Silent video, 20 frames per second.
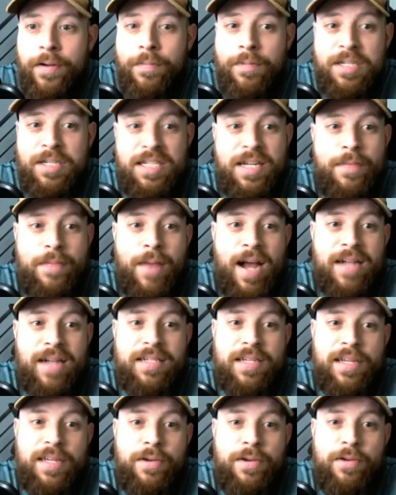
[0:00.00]
we see him
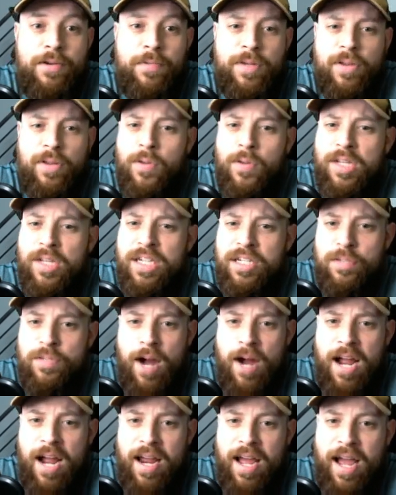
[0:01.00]
execute it with only his
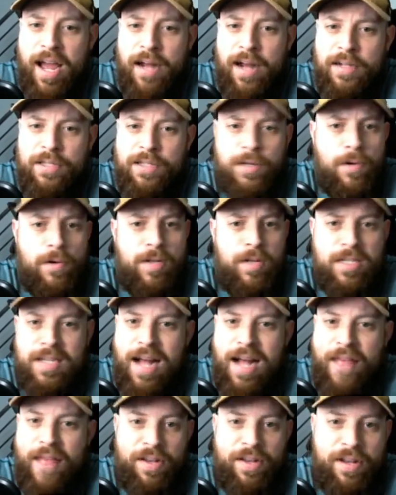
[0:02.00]
right hand, so it's
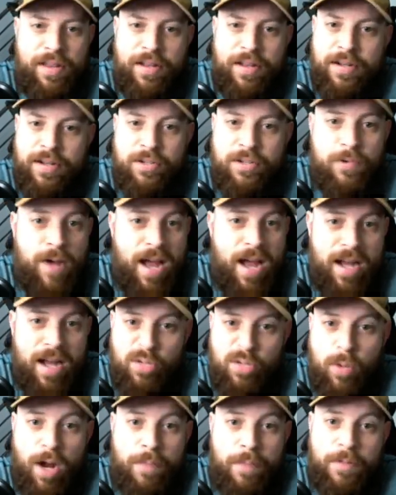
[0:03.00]
not the
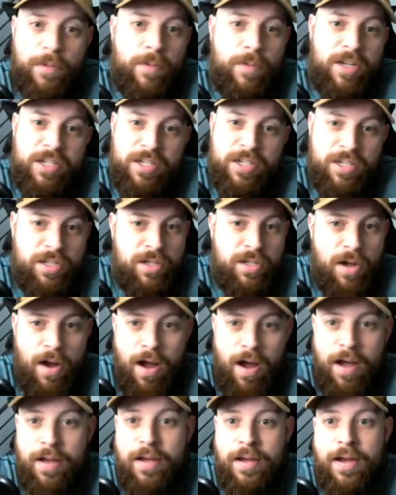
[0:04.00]
two-hand swipe that we just
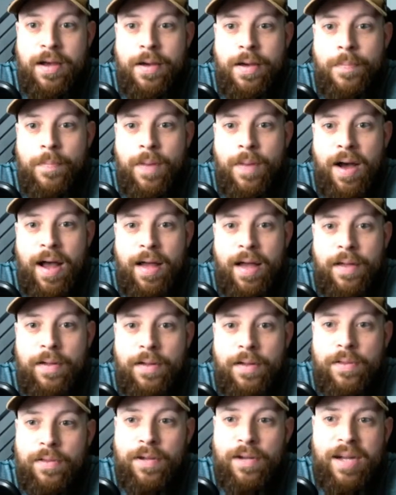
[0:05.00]
saw. But
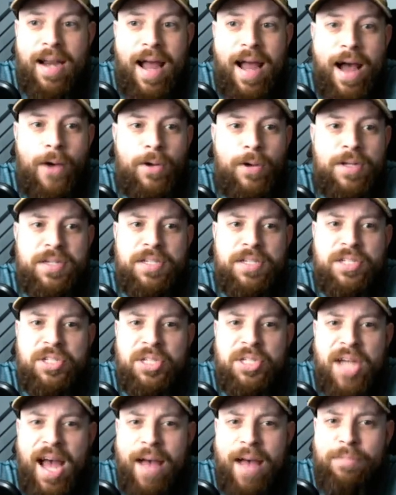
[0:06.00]
look at how he just
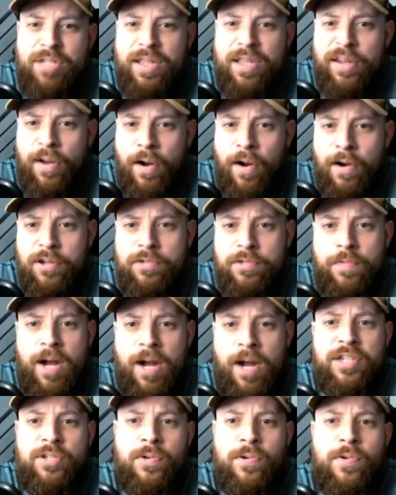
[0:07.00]
jabs at the guard's
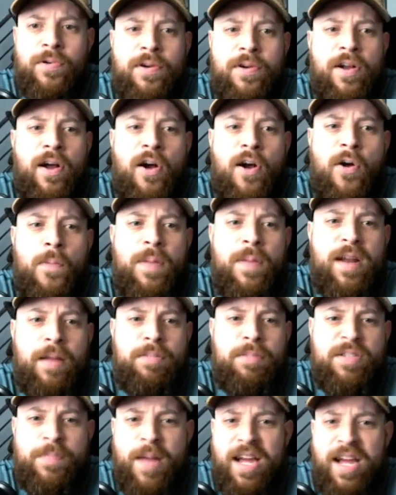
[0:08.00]
right shoulder to open
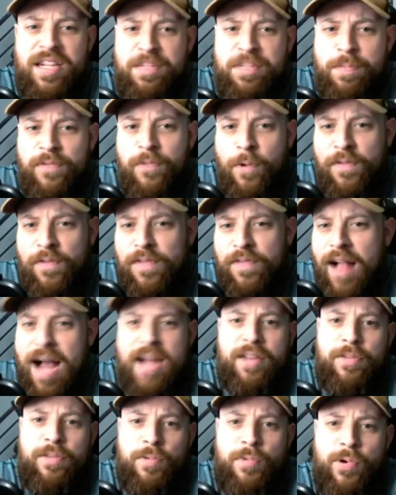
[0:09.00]
up space before
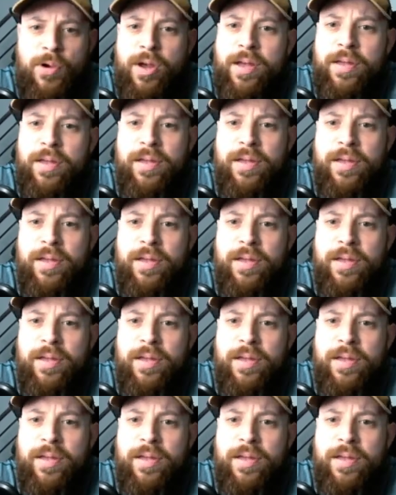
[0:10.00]
flying through it.